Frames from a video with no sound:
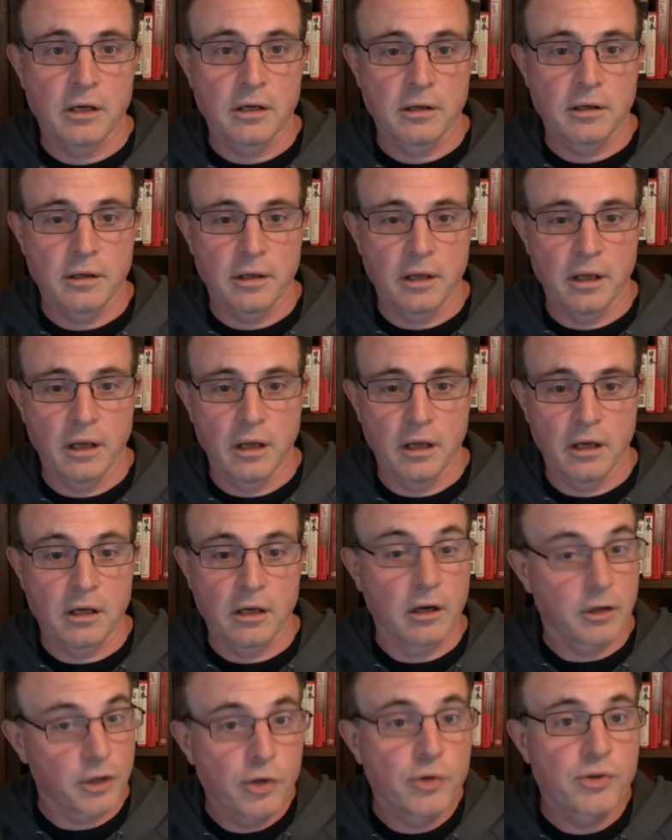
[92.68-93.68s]

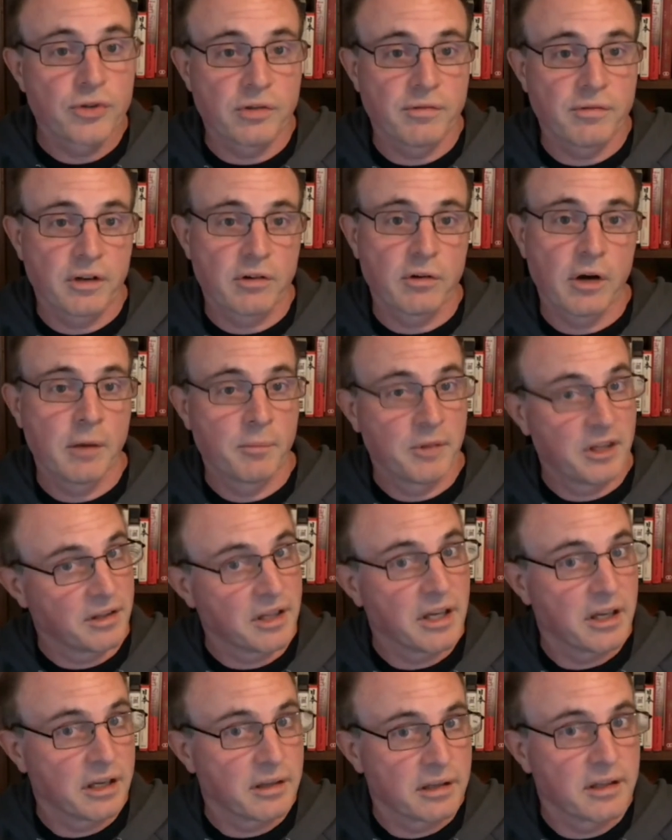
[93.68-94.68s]
accused of a crime that
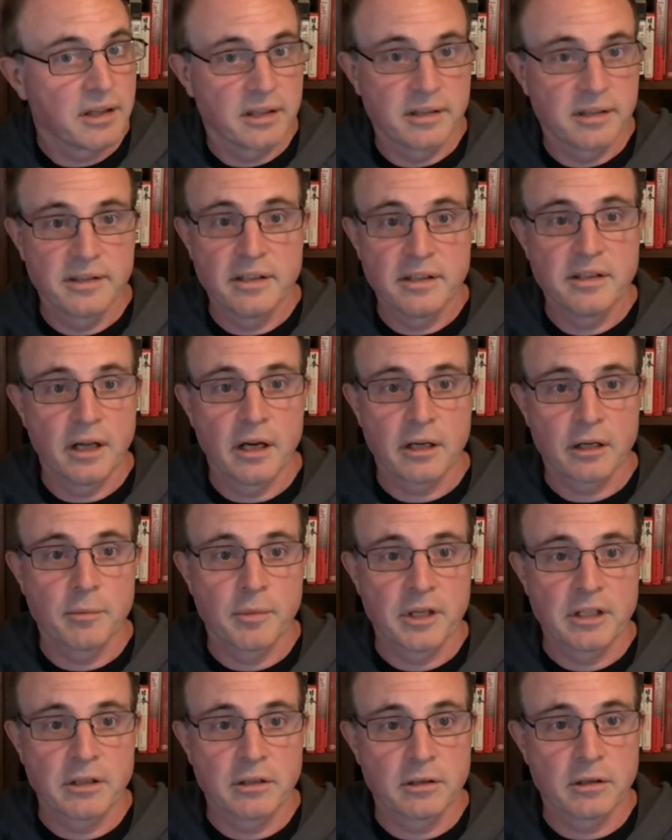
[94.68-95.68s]
they did not
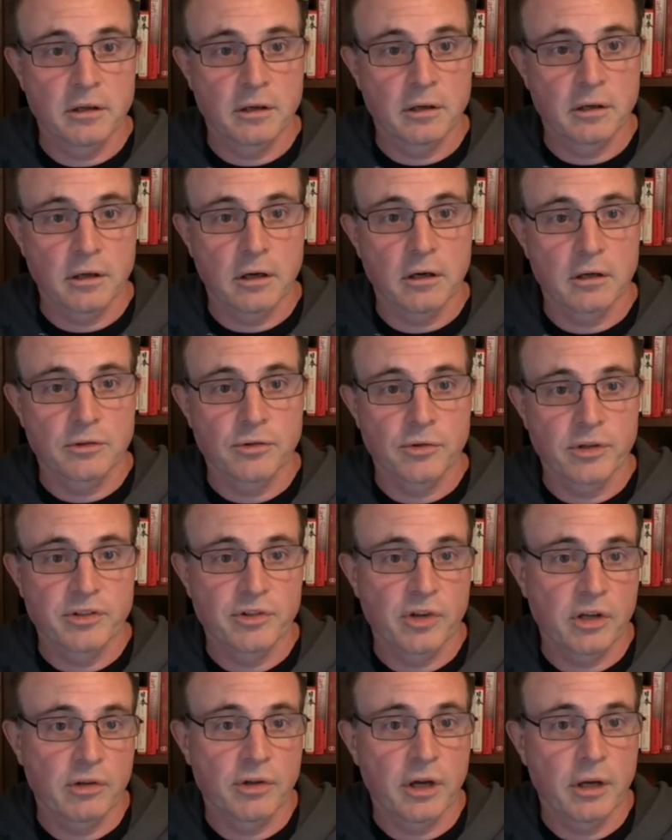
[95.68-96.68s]
commit and are doing
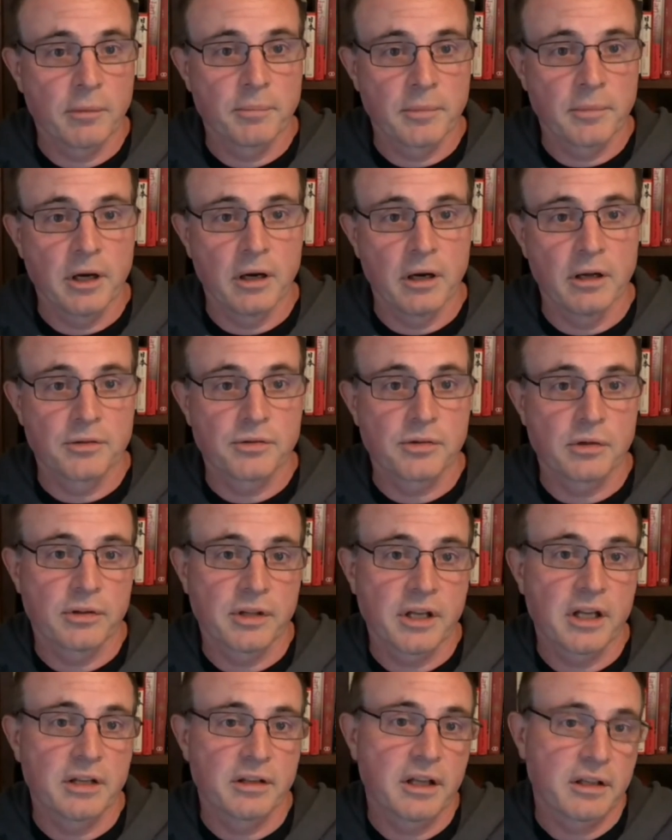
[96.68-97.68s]
jail time. So
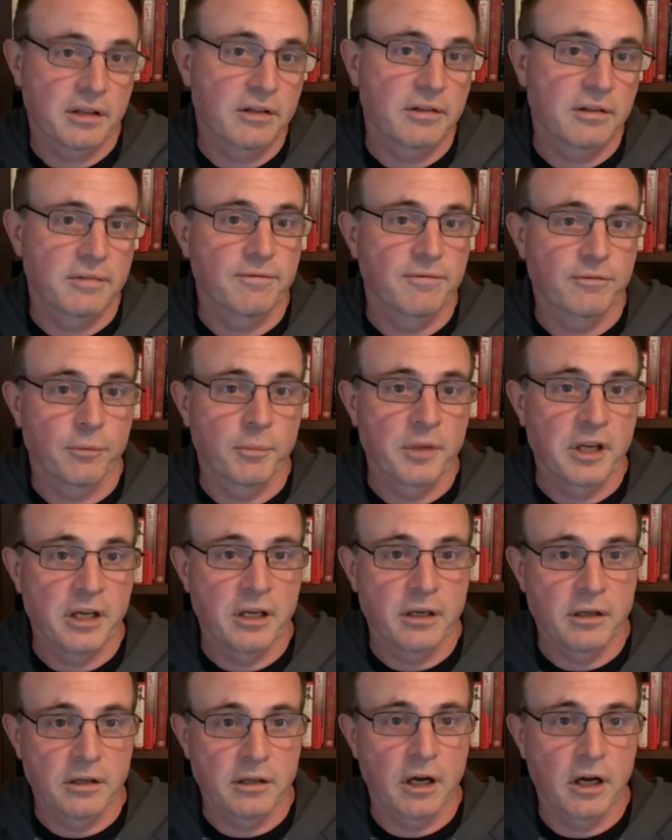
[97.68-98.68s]
that for
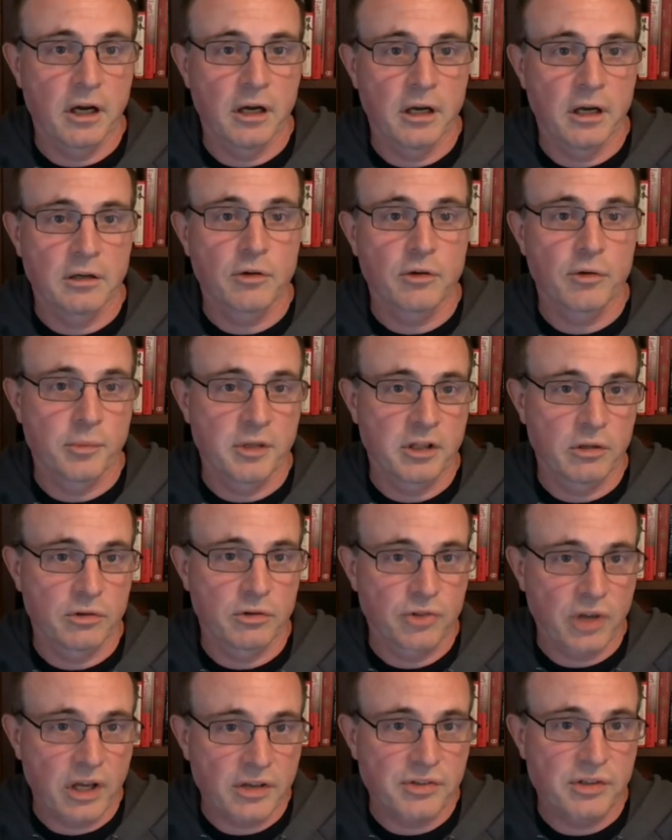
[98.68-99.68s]
me, criminal
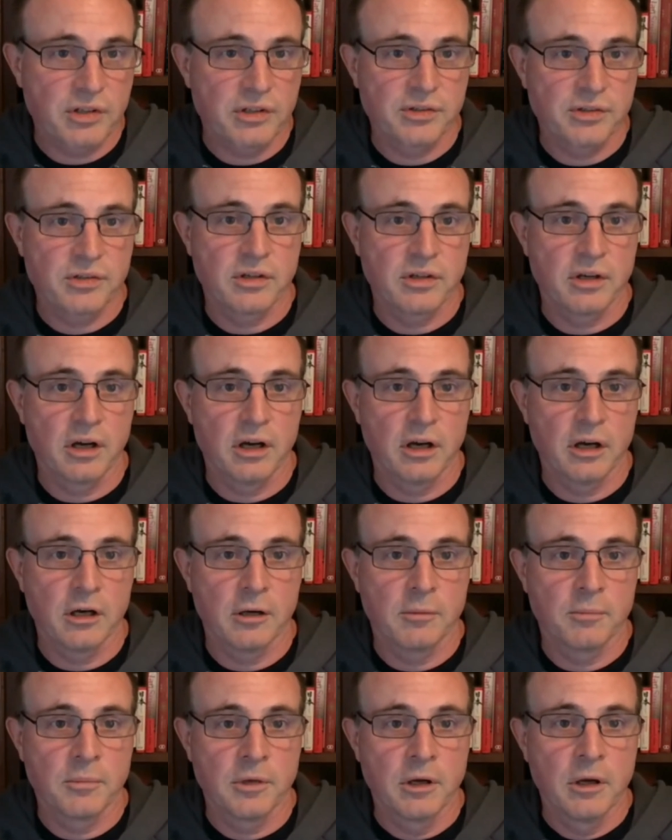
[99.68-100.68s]
justice,
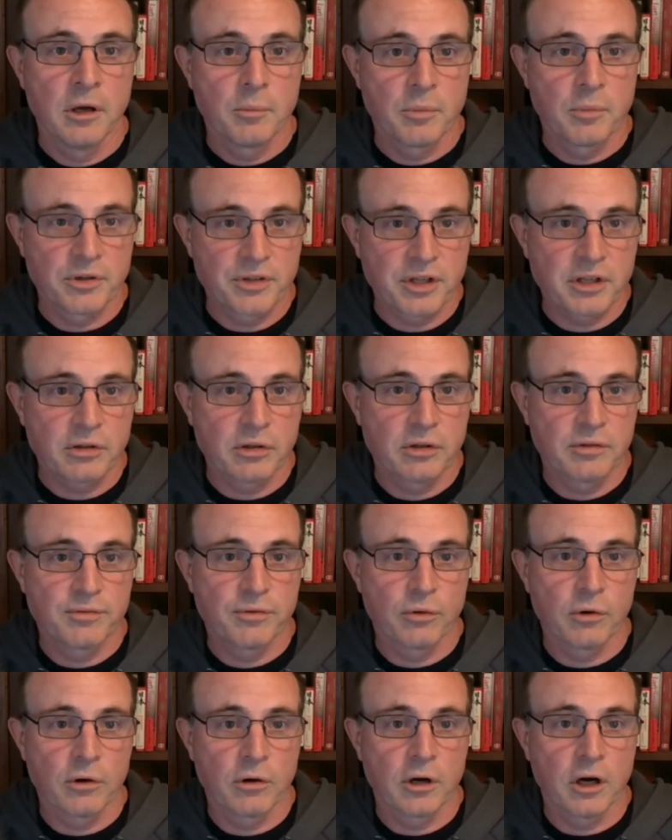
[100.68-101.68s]
particularly
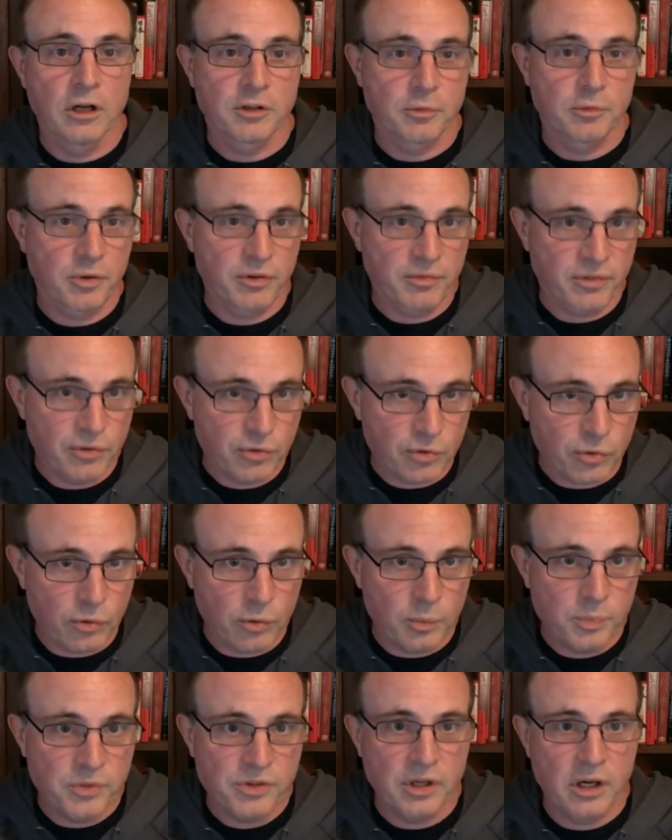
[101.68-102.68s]
for underprivileged
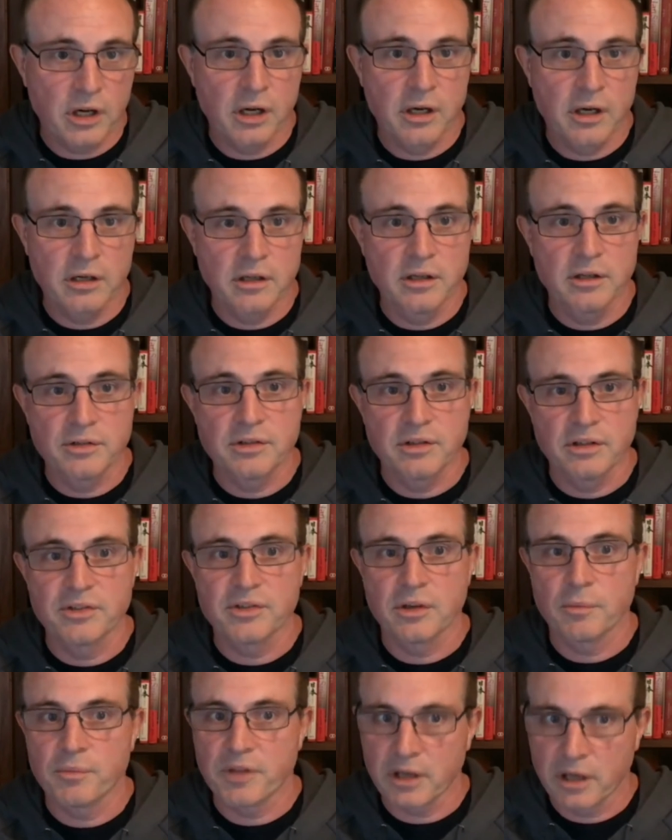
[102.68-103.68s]
groups, is
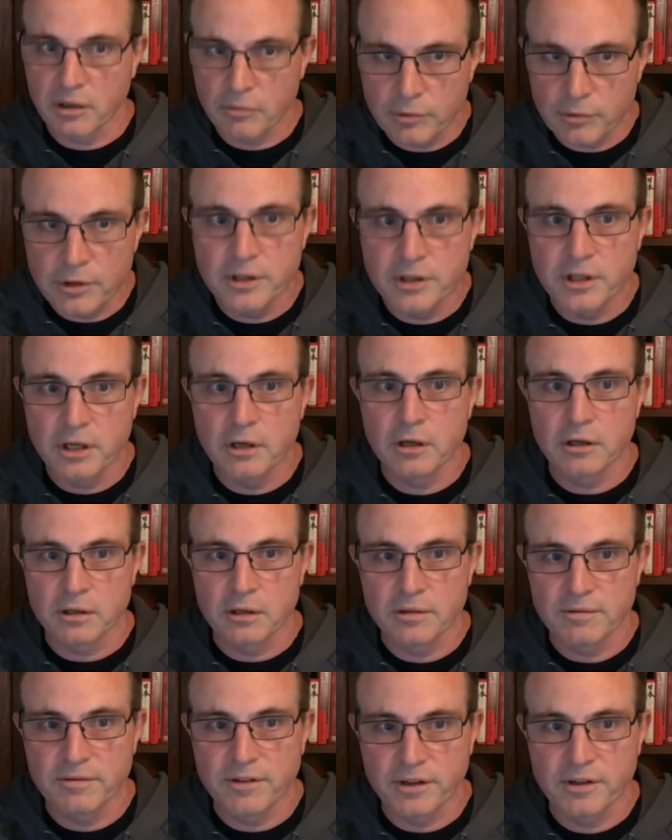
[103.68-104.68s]
something I really care
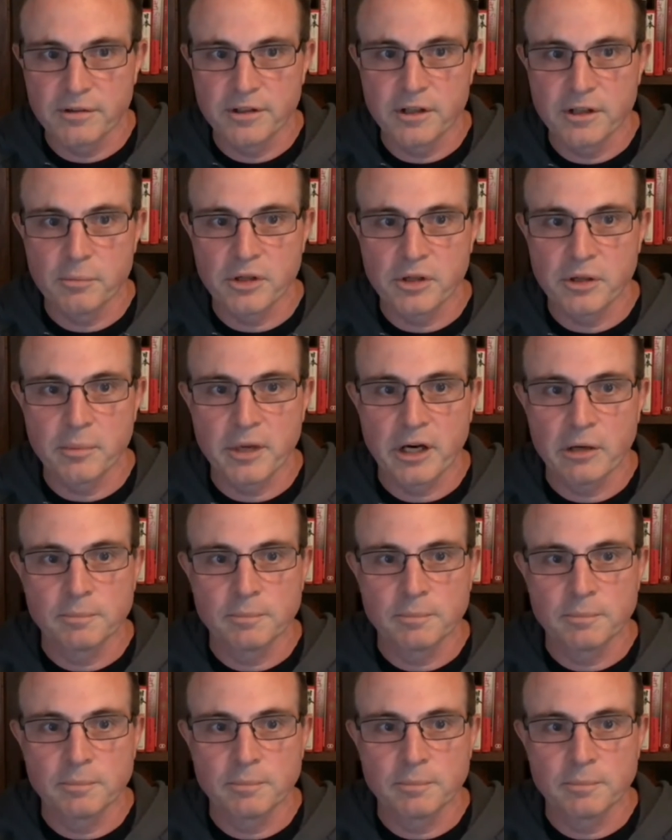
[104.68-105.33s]
very deeply about.